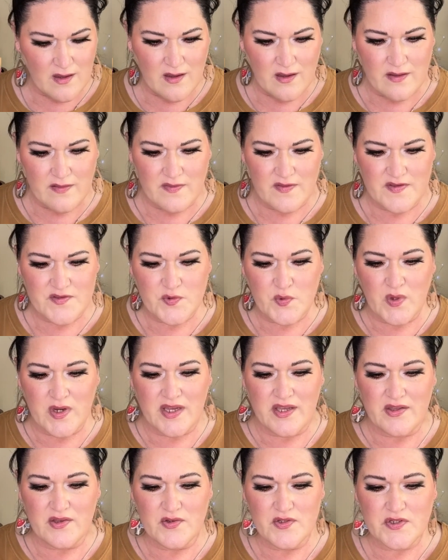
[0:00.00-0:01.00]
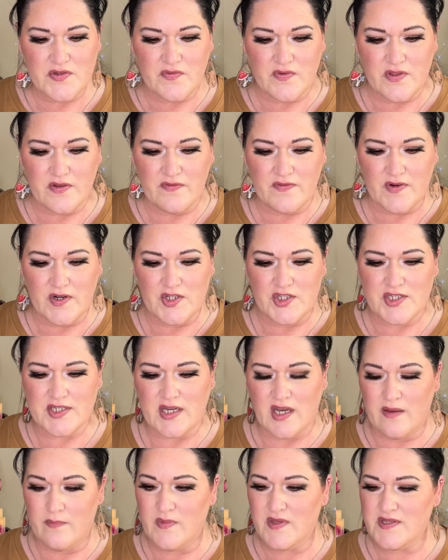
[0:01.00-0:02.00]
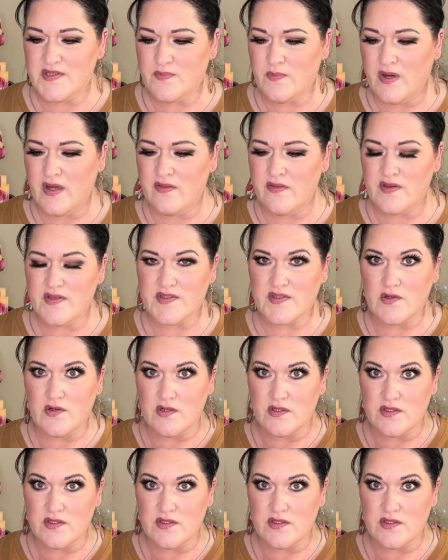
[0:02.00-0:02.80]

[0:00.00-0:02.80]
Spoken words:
This one I used for the first time this month. It's called